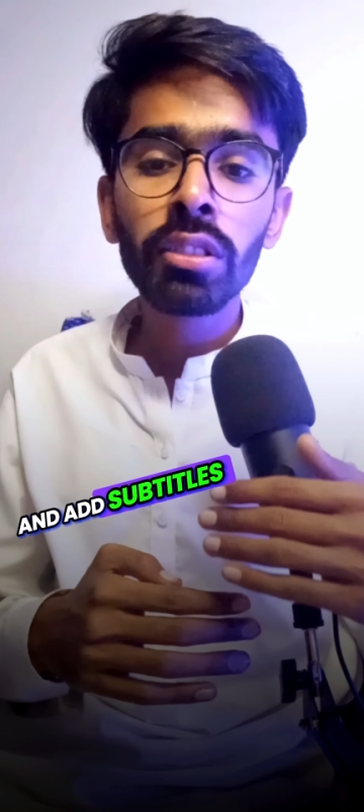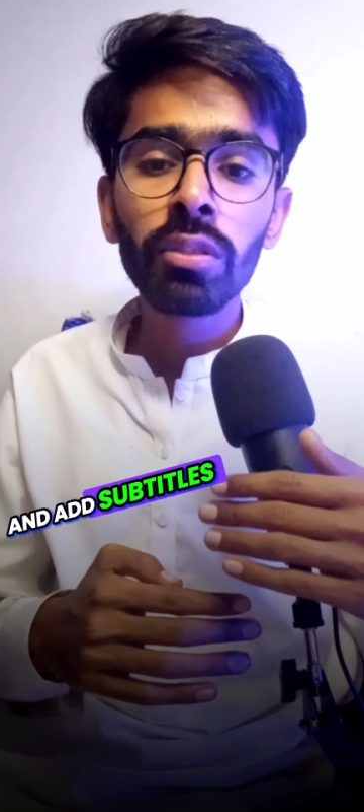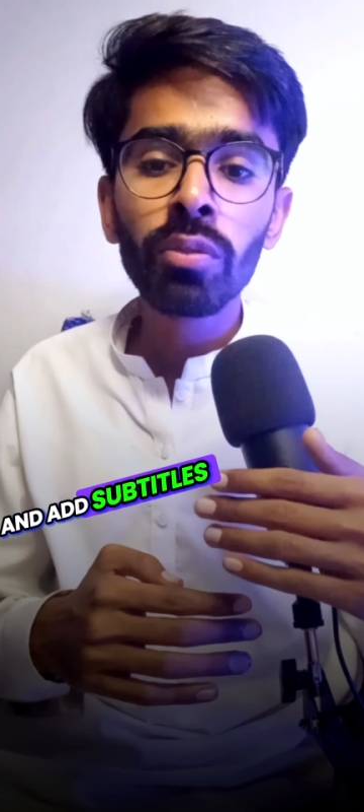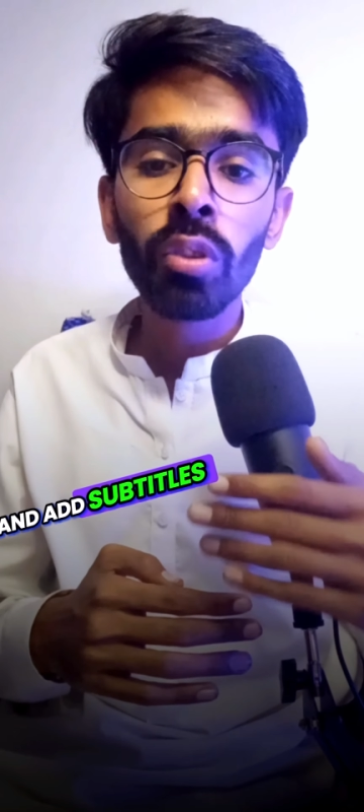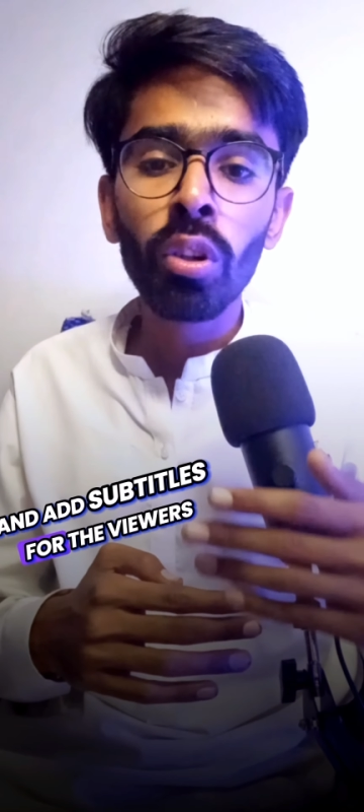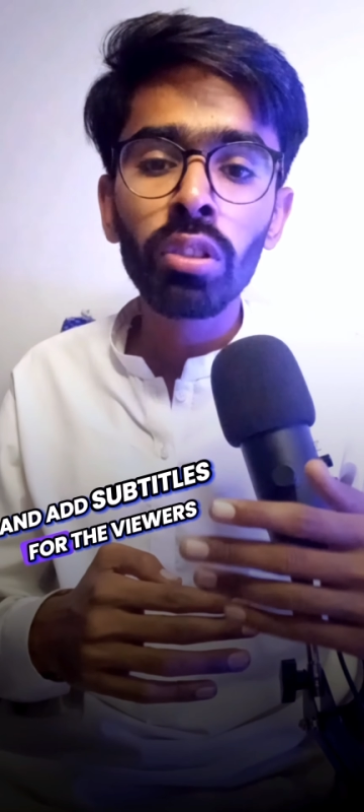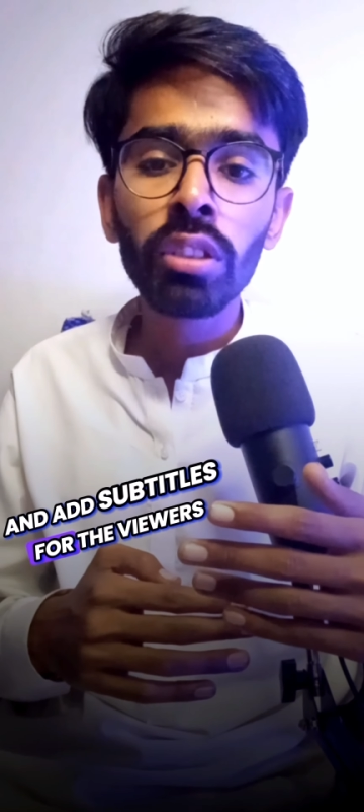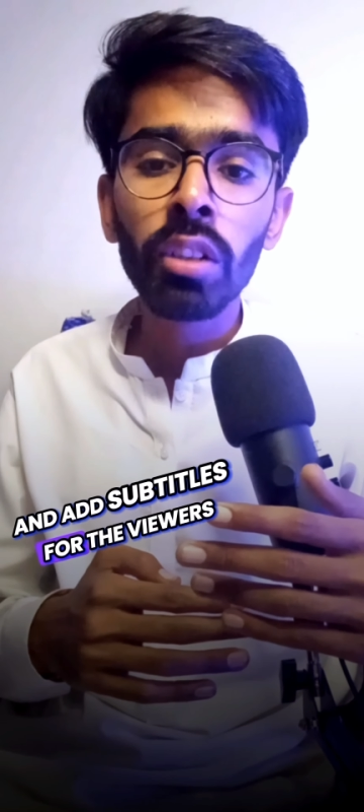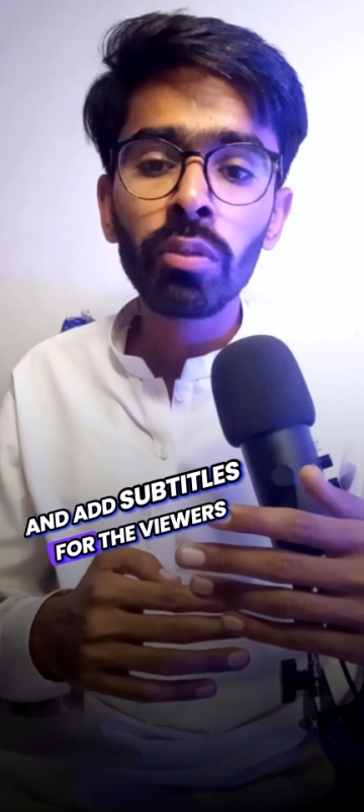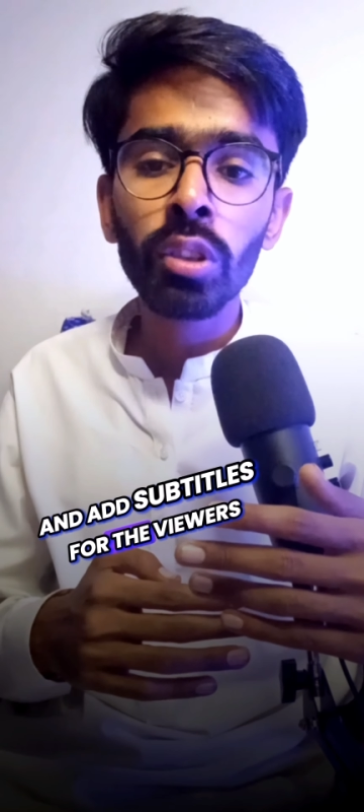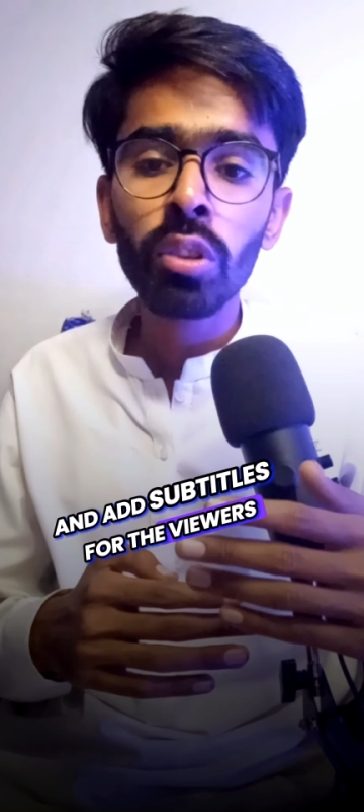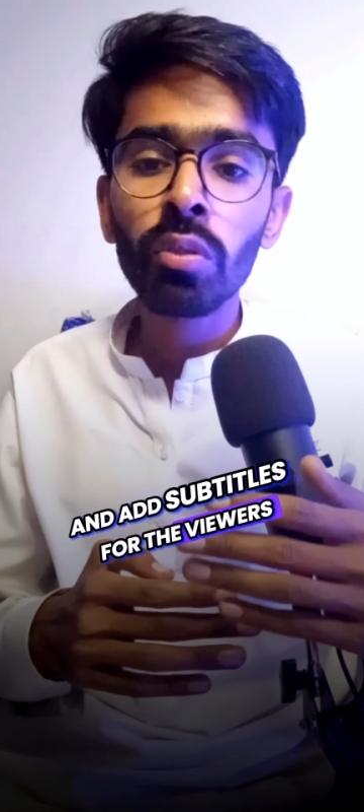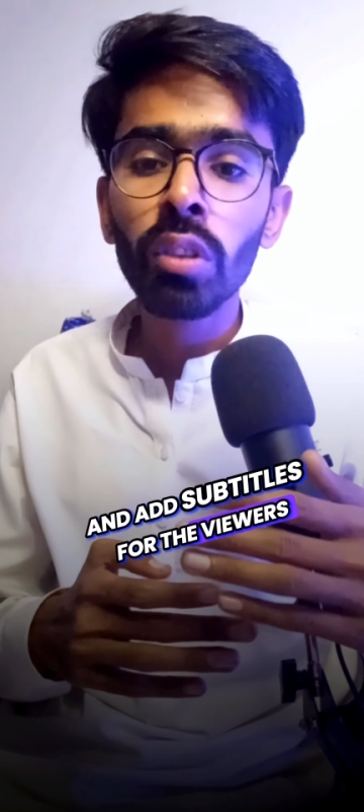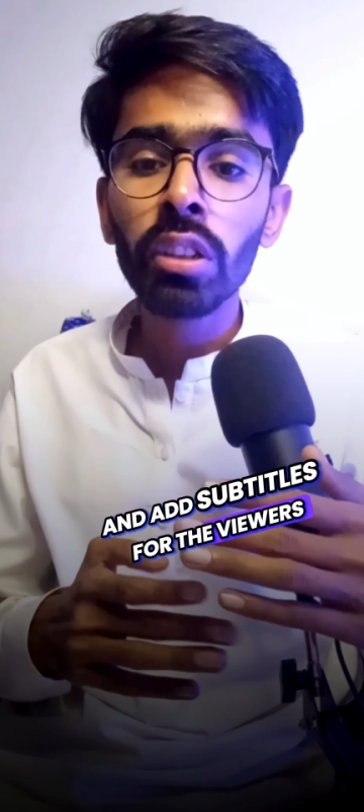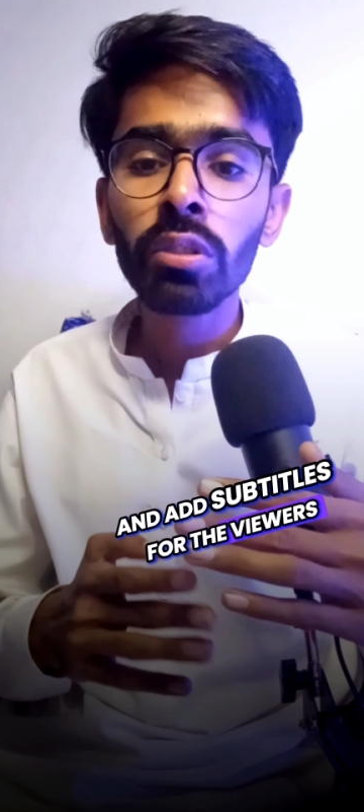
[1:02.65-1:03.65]
for the
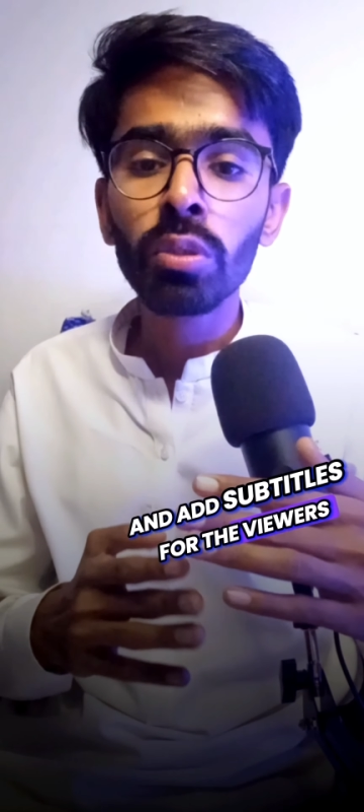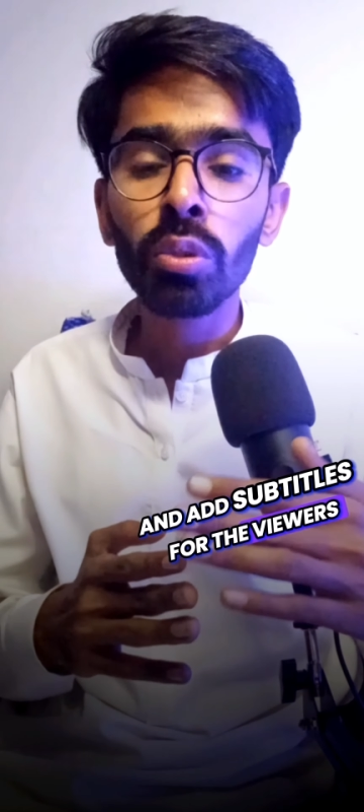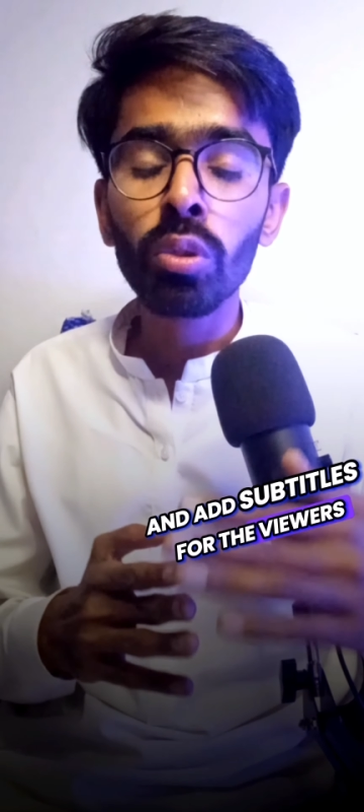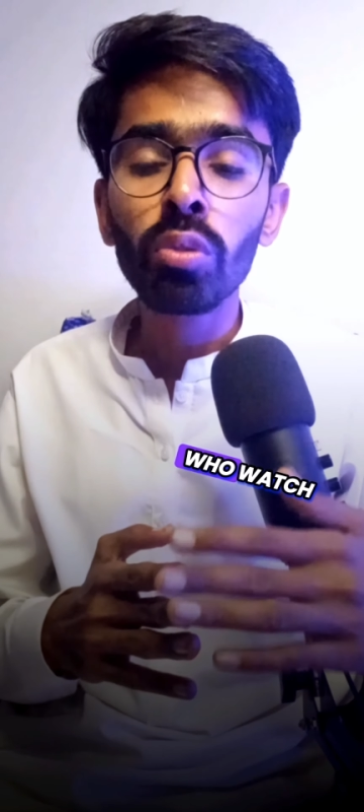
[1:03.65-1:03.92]
viewers who